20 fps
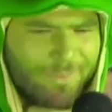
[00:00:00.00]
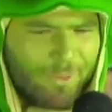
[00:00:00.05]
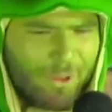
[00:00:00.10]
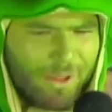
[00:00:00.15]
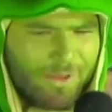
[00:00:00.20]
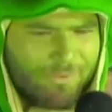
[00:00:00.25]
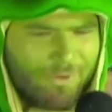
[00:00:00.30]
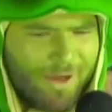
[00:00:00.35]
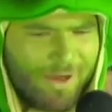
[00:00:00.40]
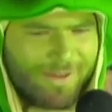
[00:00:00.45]

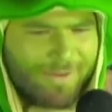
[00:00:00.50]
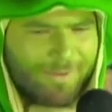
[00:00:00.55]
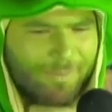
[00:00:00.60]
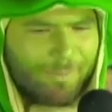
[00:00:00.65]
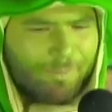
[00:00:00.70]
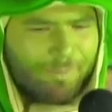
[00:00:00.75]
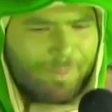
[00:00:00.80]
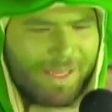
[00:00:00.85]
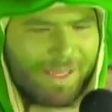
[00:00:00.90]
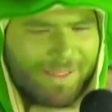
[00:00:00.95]

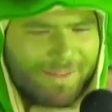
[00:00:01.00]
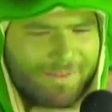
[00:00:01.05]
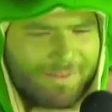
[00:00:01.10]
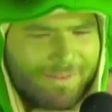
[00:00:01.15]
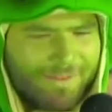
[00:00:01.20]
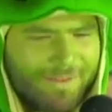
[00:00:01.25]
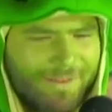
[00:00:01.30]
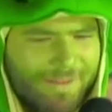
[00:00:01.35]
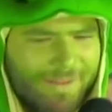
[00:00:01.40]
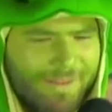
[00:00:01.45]
boyfriend
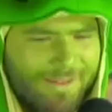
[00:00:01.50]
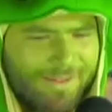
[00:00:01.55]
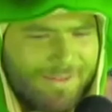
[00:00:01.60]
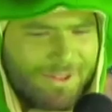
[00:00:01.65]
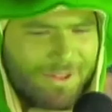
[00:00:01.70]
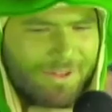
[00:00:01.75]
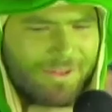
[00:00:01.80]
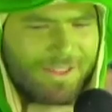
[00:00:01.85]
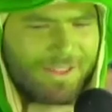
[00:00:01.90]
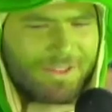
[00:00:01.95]
been
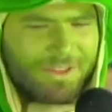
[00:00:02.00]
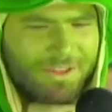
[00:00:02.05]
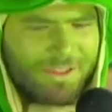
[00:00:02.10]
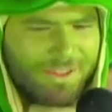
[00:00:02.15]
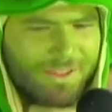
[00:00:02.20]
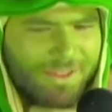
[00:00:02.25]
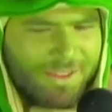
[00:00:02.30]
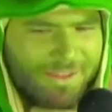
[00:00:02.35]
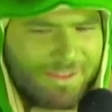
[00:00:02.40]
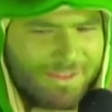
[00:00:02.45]
to these
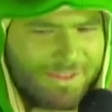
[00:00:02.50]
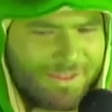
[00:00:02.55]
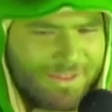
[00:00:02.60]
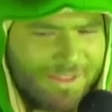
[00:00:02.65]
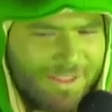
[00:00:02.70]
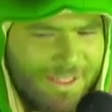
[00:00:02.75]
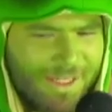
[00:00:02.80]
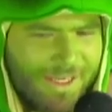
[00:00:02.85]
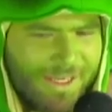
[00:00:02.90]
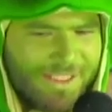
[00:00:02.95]

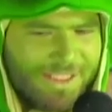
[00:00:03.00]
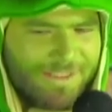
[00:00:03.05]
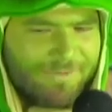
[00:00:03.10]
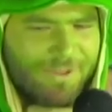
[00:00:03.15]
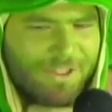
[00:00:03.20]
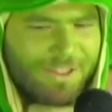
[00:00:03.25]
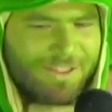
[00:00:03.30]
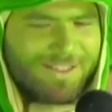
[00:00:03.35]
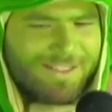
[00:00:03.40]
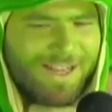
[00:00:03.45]
cities? Because if
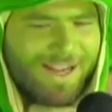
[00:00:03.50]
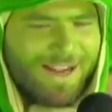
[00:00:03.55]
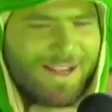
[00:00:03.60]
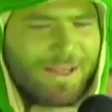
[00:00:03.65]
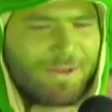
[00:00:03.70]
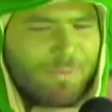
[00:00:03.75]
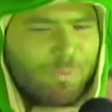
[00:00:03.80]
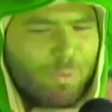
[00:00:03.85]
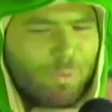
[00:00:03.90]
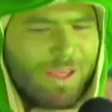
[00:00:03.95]

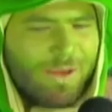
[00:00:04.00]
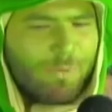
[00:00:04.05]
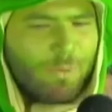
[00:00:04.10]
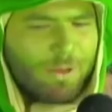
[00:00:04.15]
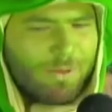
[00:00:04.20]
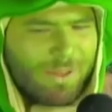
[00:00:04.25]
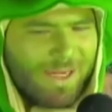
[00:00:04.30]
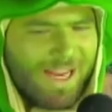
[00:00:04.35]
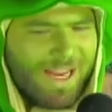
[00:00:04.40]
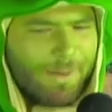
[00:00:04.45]
it
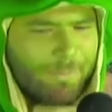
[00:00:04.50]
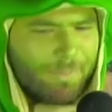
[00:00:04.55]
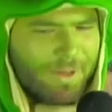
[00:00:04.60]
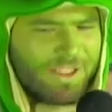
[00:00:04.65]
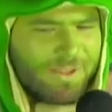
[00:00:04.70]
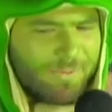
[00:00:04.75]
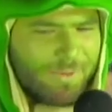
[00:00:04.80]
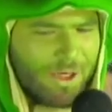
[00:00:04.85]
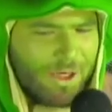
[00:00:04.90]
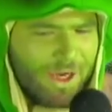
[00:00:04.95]
would kind of
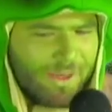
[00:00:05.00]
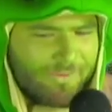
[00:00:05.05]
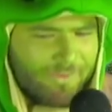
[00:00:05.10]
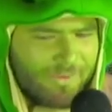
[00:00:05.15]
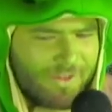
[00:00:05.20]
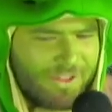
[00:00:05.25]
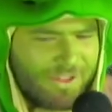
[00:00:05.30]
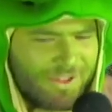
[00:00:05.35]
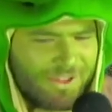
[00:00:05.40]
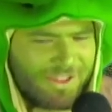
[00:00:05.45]
piss me off if
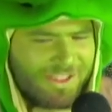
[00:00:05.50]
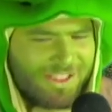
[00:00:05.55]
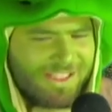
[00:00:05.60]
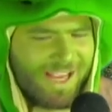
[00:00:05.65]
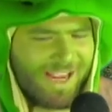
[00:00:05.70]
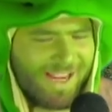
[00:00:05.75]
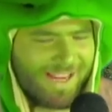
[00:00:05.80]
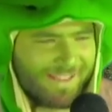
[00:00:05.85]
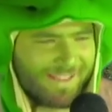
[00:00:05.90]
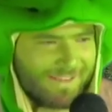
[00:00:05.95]
he's just
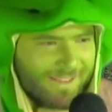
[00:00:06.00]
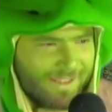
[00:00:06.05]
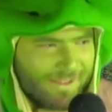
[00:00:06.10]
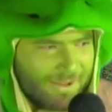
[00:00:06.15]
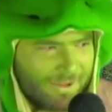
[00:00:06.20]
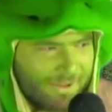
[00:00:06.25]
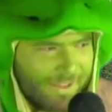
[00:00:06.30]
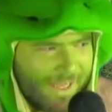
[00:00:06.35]
saying that they're